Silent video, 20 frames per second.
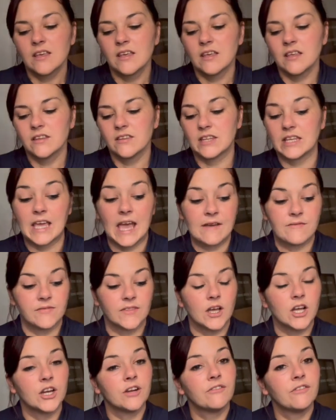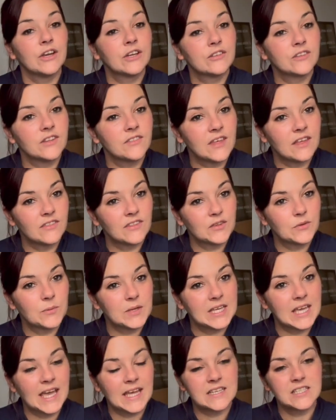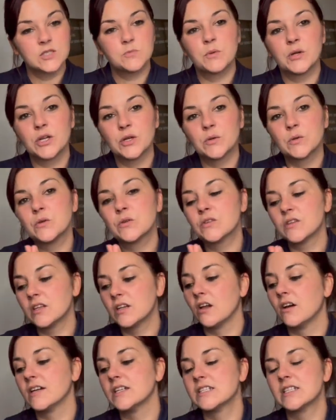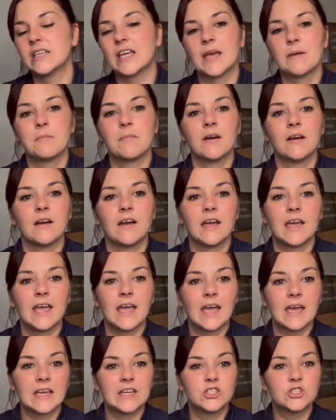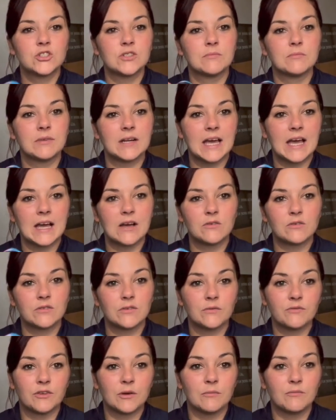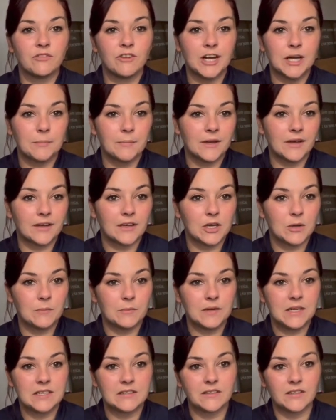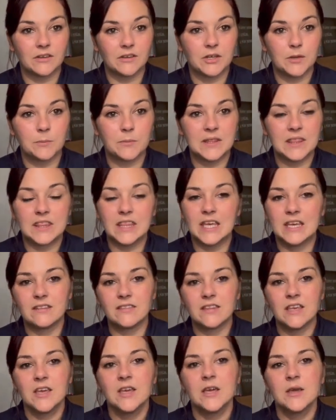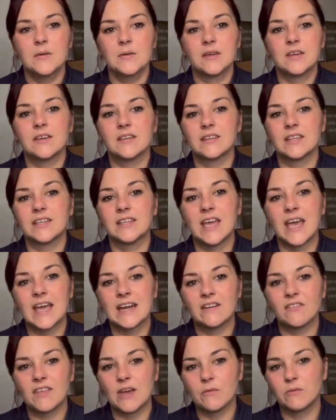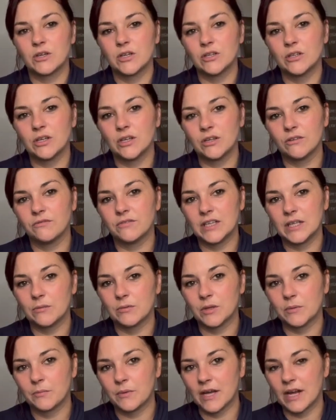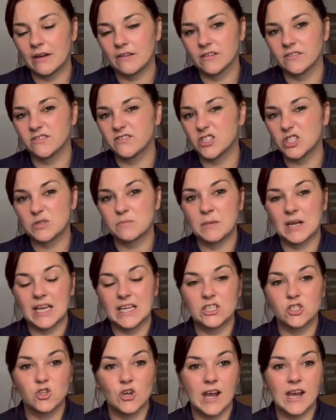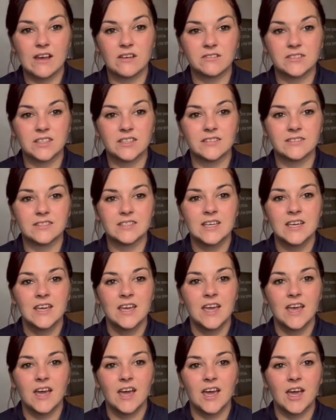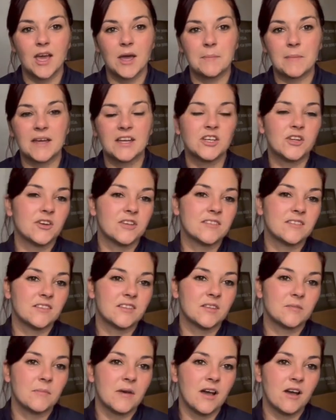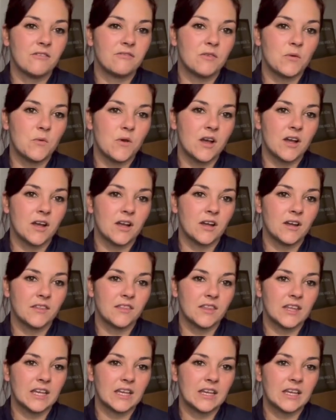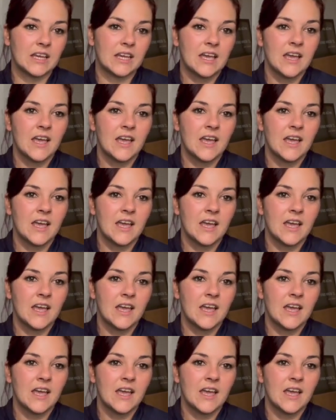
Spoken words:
So yeah, I'm going to focus on that this weekend, but I'd also like to get my Adrian Blouse from Friday Pattern Company sewn up in this, because again, that would look lovely with a pair of just plain trousers, and nice and smart for work, I think.